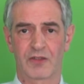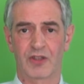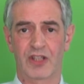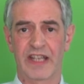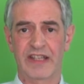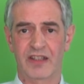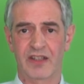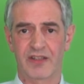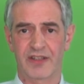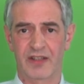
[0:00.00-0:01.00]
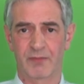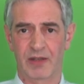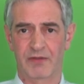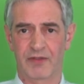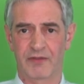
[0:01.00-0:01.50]
So you need to consider
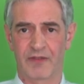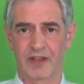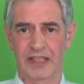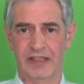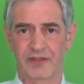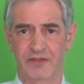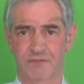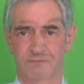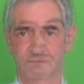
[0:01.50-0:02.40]
both of these.